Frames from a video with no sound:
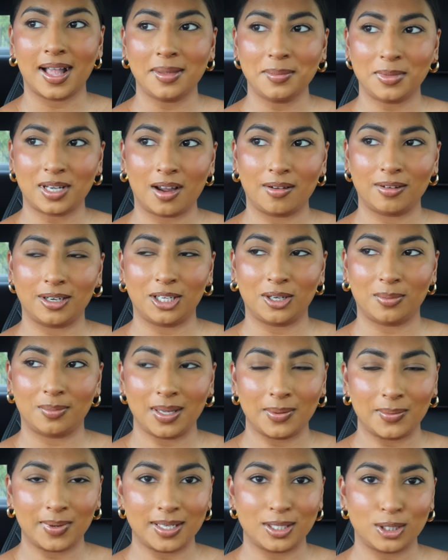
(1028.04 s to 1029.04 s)
I'm currently on
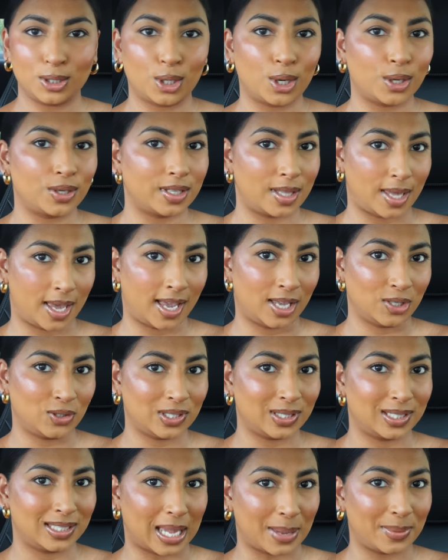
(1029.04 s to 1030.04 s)
my way to go to the
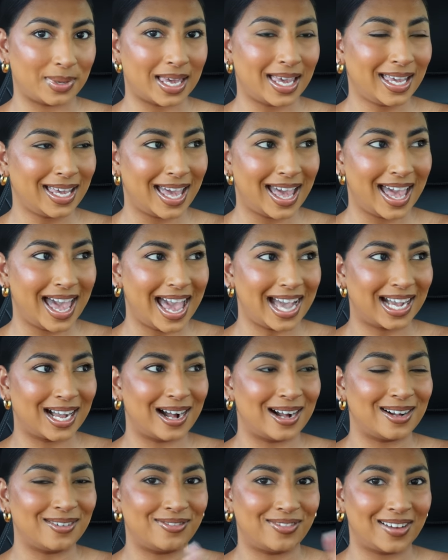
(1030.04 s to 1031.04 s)
hairdresser's. I'm getting a
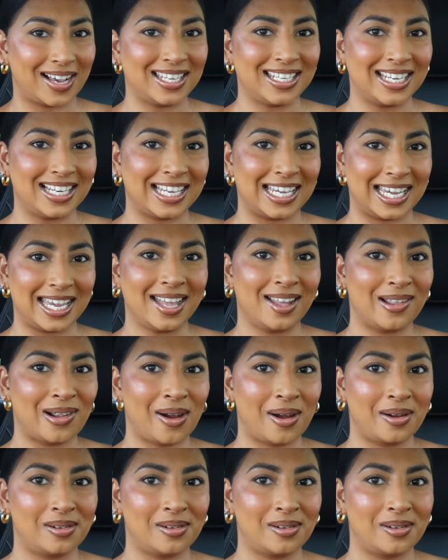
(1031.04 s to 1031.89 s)
haircut finally.